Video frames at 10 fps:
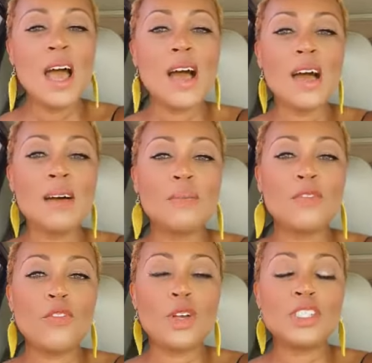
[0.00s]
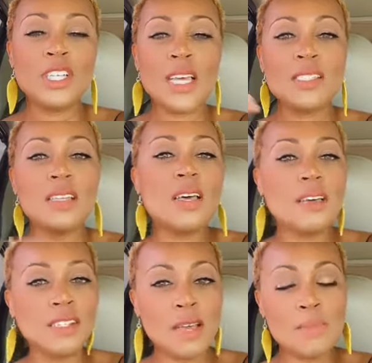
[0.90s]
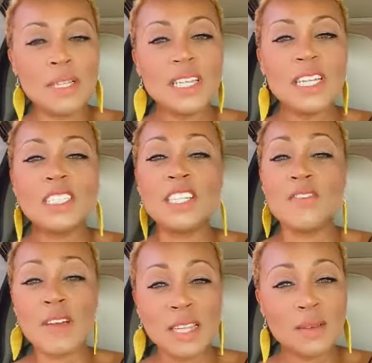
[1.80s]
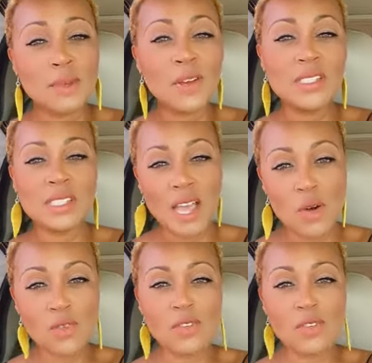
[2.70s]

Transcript: For just a ability to develop yourself.